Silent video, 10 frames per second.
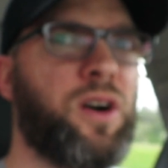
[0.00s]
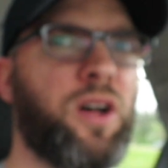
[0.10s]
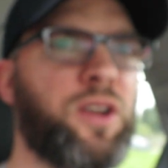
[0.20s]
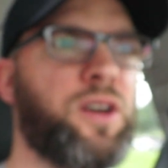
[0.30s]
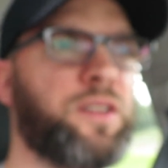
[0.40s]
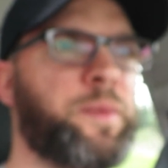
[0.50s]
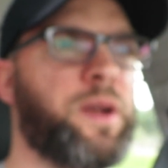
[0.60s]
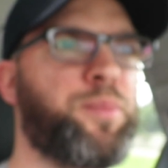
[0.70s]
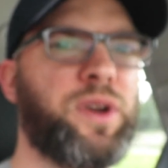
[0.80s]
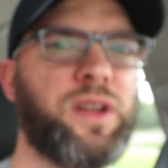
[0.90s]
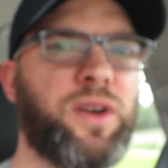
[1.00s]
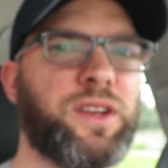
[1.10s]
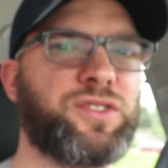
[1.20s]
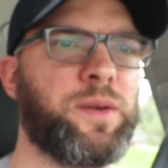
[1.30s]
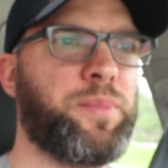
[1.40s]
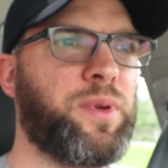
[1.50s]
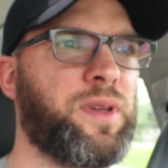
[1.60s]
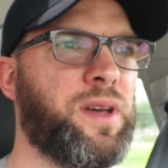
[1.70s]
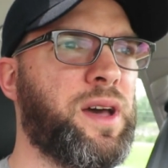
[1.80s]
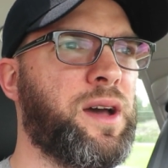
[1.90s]
All in all, it's been a pretty great trip.
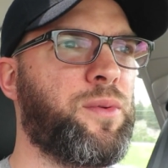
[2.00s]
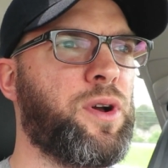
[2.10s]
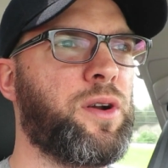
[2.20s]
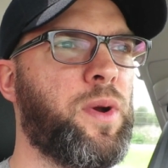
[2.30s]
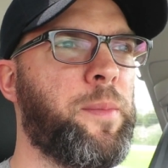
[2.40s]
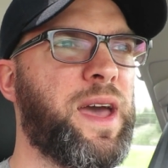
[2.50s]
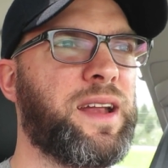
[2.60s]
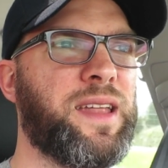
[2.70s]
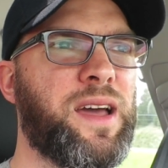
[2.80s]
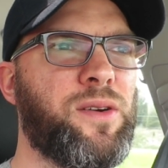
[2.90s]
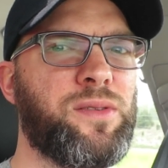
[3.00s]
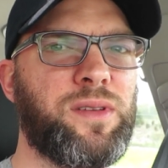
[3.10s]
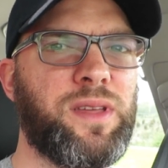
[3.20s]
We're on our way back now,